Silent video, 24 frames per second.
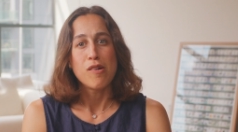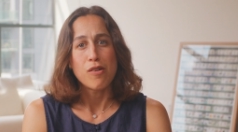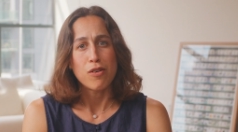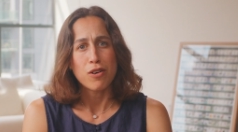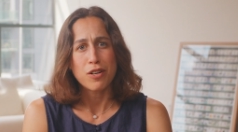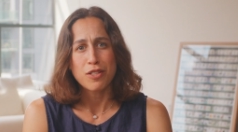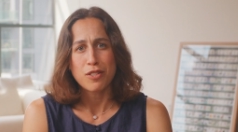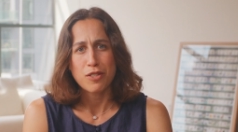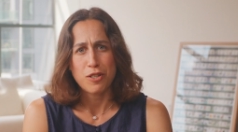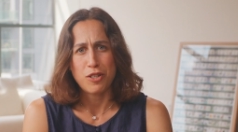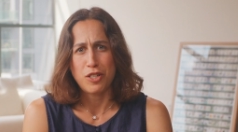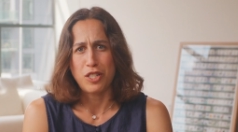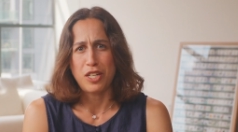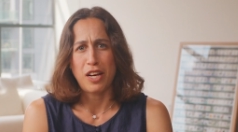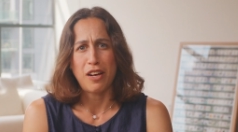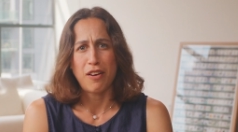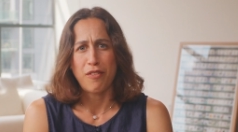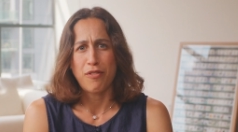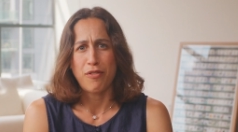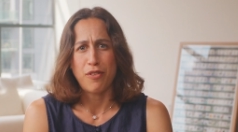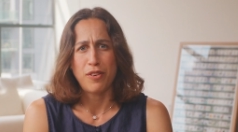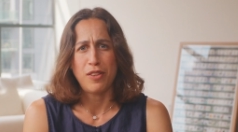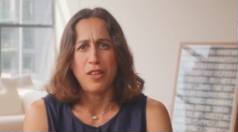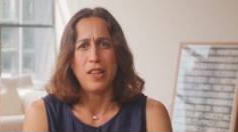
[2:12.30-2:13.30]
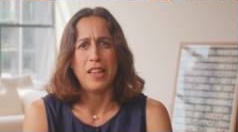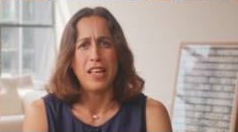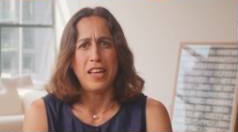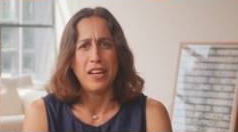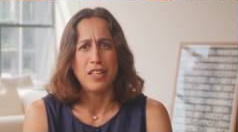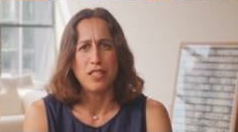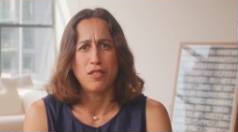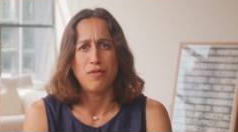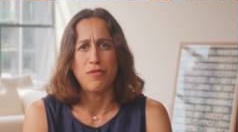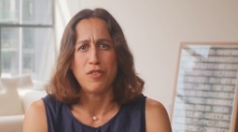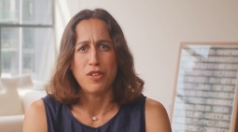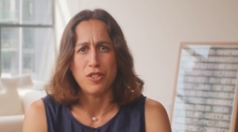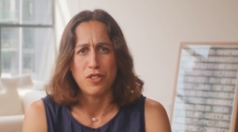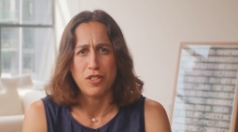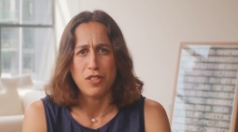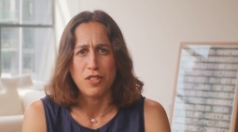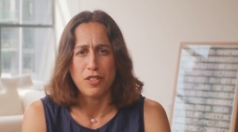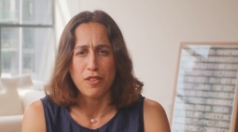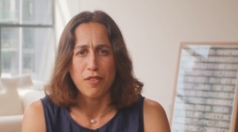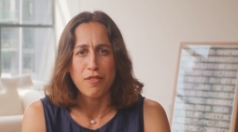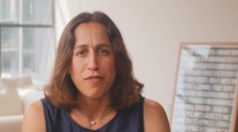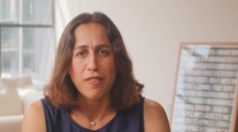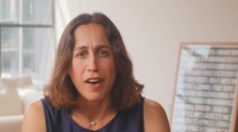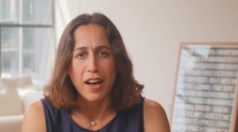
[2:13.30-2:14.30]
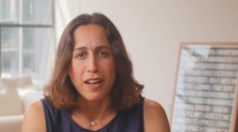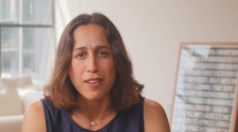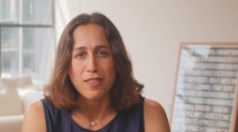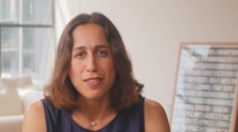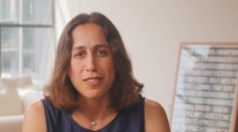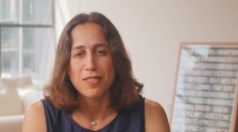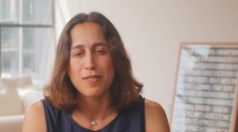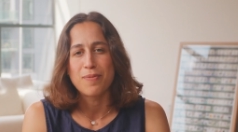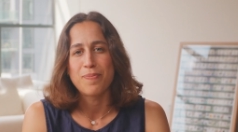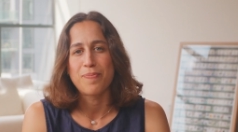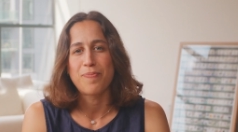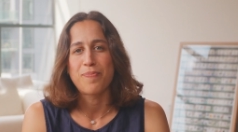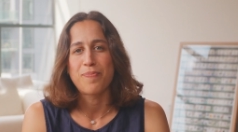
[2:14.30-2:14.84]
or searching for the latest versions of files.